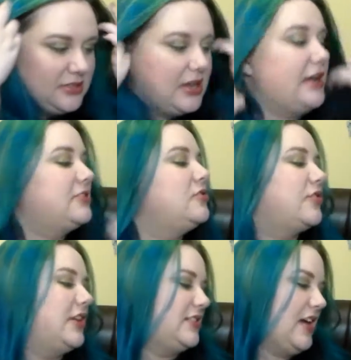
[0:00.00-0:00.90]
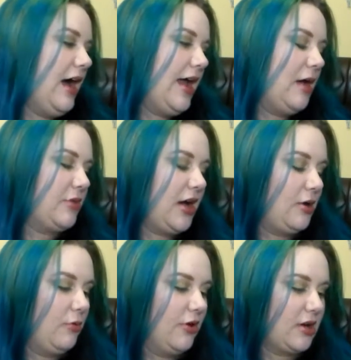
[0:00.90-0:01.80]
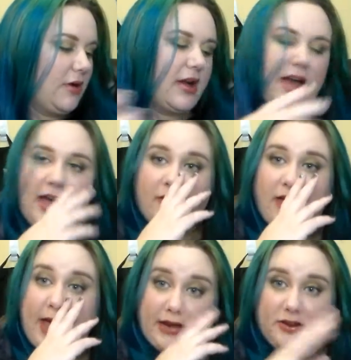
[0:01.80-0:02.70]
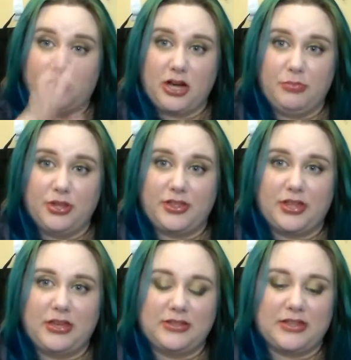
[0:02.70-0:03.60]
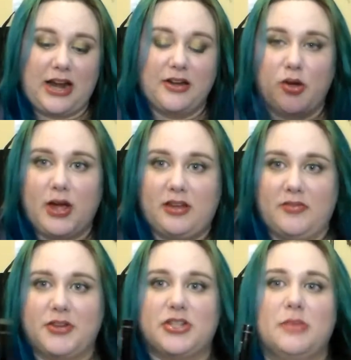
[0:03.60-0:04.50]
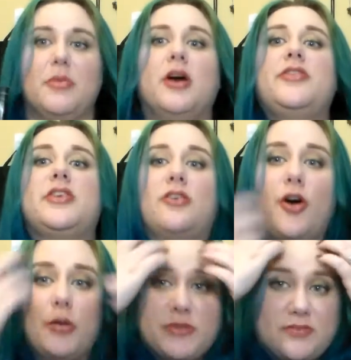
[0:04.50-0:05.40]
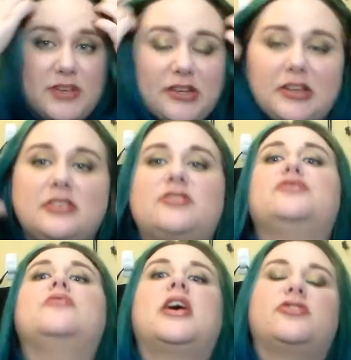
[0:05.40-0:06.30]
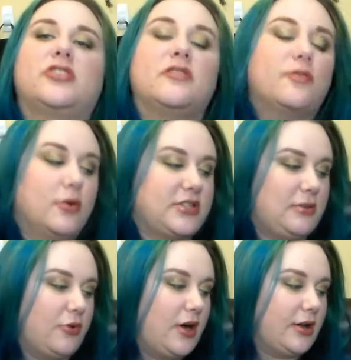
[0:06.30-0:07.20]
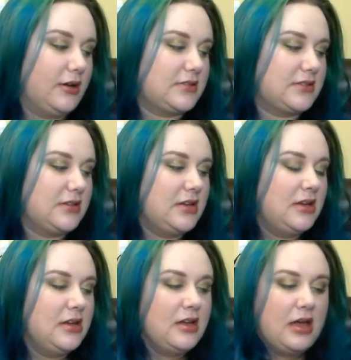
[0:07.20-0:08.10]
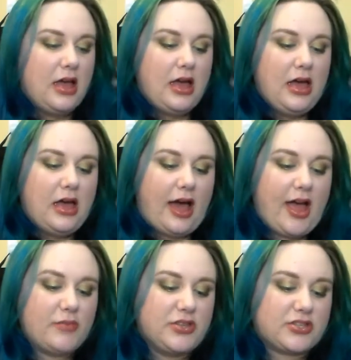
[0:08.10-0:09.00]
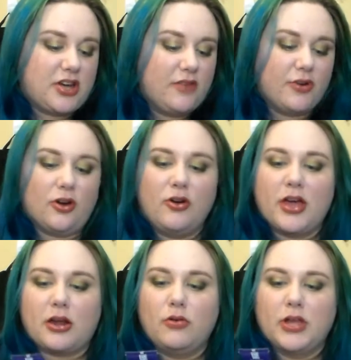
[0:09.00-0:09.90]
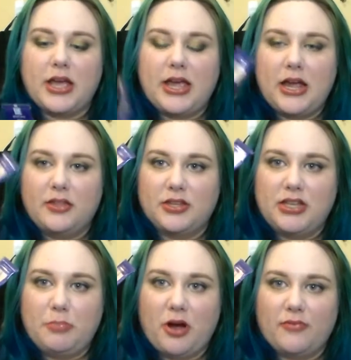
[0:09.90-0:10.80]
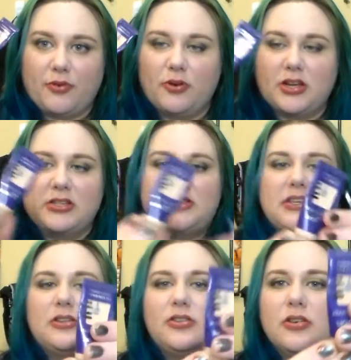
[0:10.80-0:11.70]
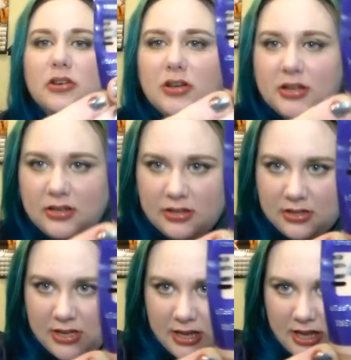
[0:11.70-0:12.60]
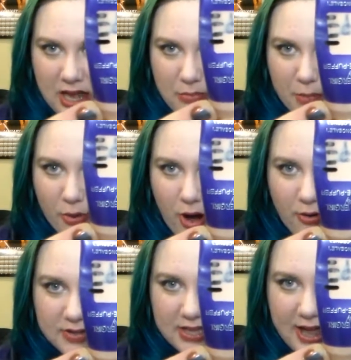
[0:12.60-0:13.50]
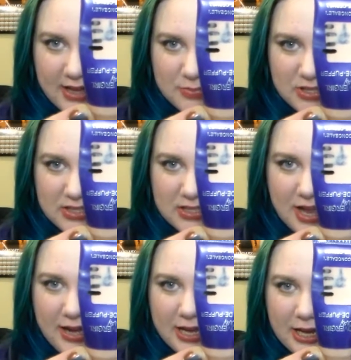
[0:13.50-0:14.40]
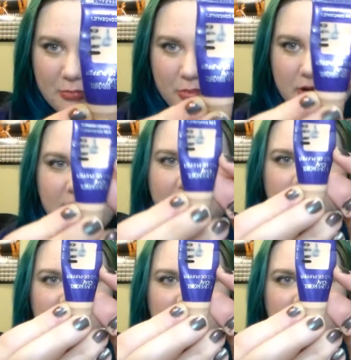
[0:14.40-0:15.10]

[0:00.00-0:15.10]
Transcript: The next two things I am kind of worried about. I have added a couple of things that I know I can finish in a month in hopes of getting to actually fourteen products. I have this CoverGirl and Olay, the Depuffer Concealer. And my progress has been steady, but I